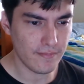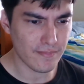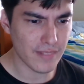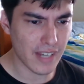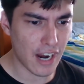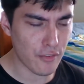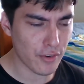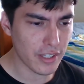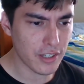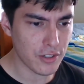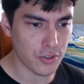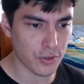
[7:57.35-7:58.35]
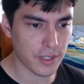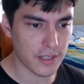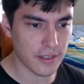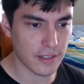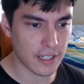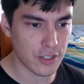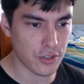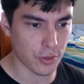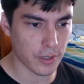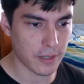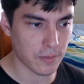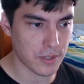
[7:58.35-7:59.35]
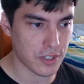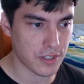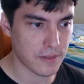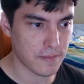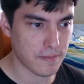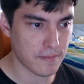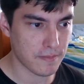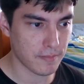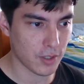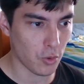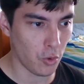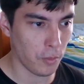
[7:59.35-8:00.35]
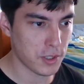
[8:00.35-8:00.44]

enjoyed and was just almost